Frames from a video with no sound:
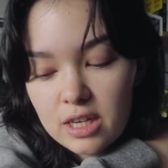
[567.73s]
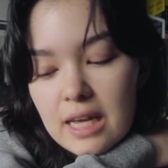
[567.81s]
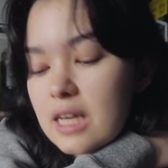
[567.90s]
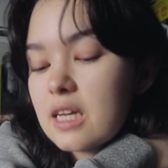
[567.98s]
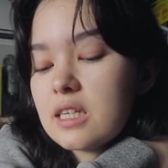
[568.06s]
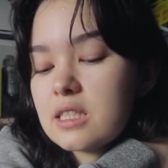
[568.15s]

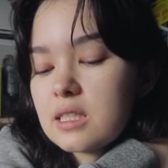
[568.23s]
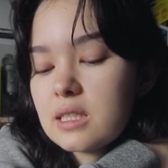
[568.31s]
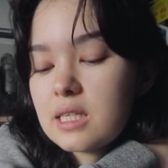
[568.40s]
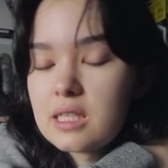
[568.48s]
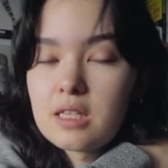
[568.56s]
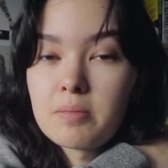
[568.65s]
and
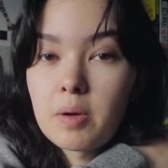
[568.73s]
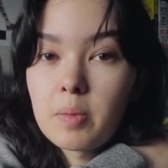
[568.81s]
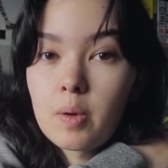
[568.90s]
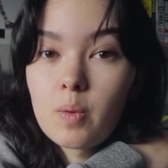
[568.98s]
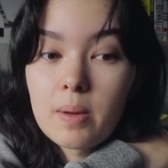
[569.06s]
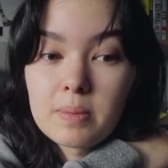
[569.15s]
list them on
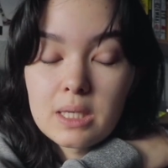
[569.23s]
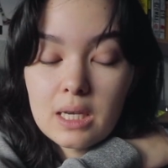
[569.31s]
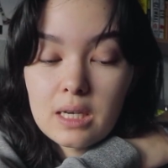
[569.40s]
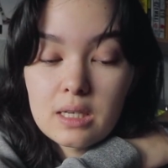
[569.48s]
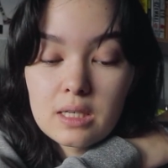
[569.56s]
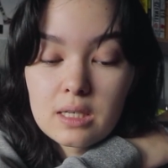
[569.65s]
my
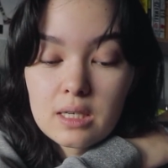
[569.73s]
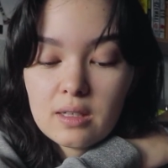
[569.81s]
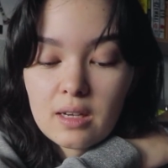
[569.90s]
website